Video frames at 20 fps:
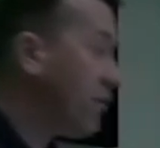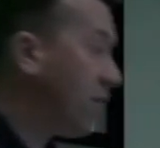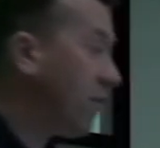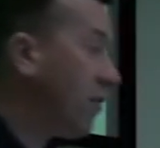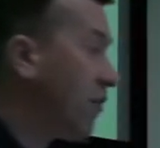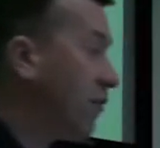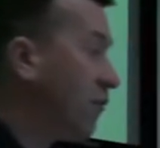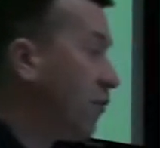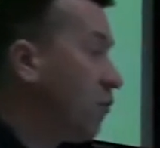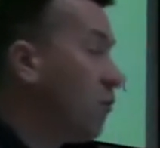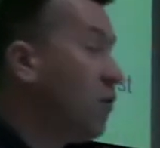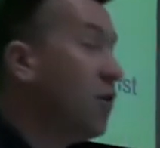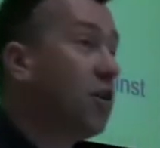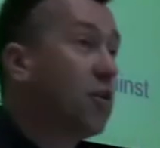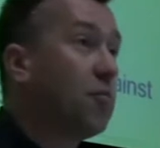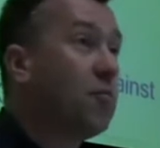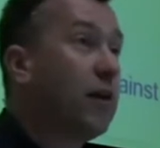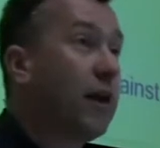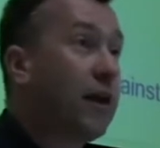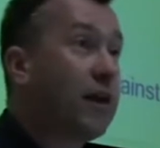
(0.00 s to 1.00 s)
of a, of a
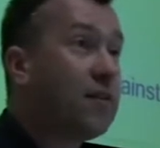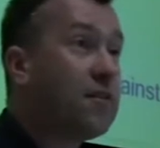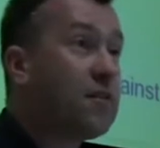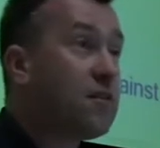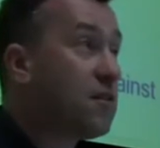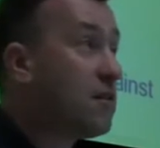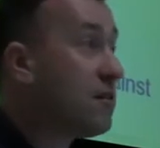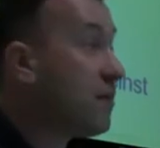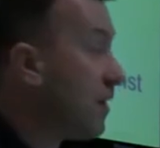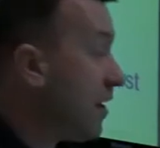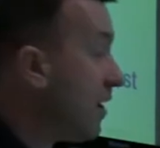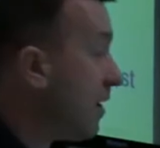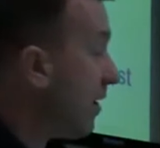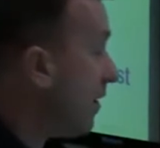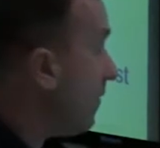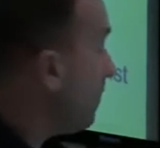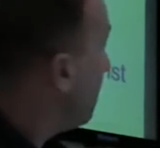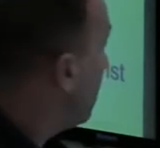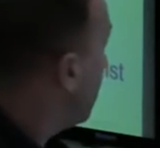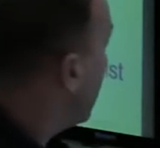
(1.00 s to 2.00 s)
workplace
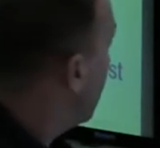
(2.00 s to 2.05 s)
here,